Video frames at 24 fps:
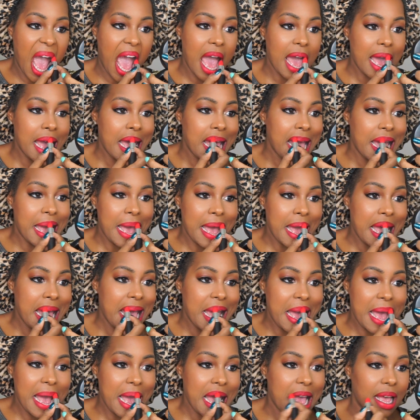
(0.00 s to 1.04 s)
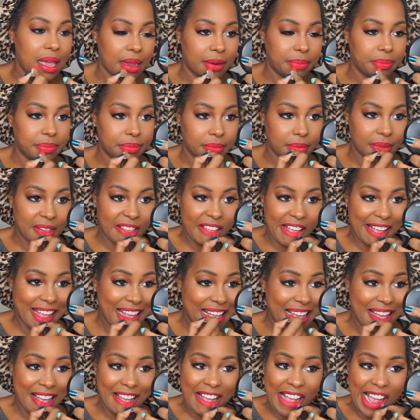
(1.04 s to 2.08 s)
And then we will use my
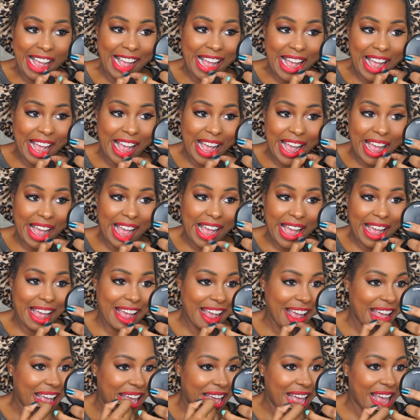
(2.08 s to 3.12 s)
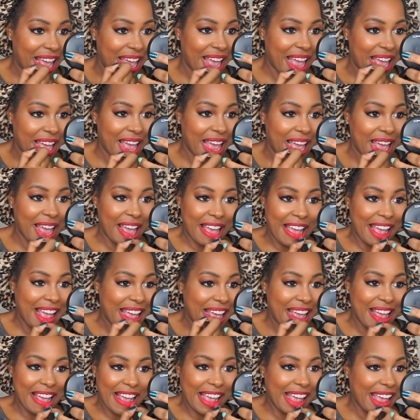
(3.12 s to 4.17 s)
favorite red, Relentlessly Red by
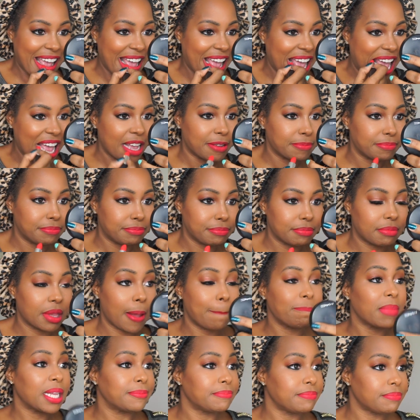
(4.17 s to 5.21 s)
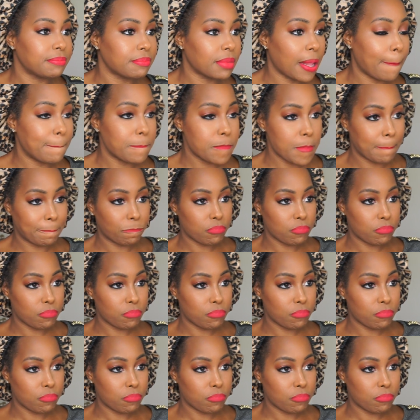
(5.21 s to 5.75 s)
MAC lipstick.